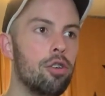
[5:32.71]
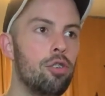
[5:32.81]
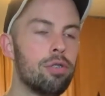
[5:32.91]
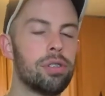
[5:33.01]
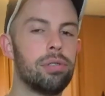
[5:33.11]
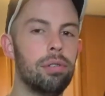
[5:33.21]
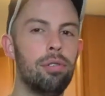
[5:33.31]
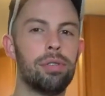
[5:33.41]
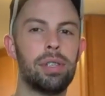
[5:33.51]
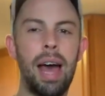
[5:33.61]

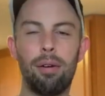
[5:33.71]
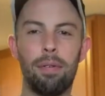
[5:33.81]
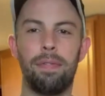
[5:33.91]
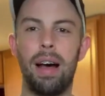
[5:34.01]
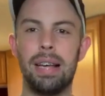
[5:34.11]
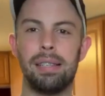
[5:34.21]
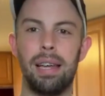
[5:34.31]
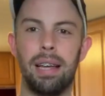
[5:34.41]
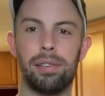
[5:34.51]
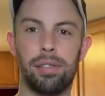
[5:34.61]
you're
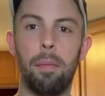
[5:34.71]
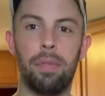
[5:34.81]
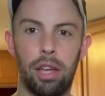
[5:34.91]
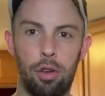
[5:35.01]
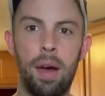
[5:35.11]
sacrificing something.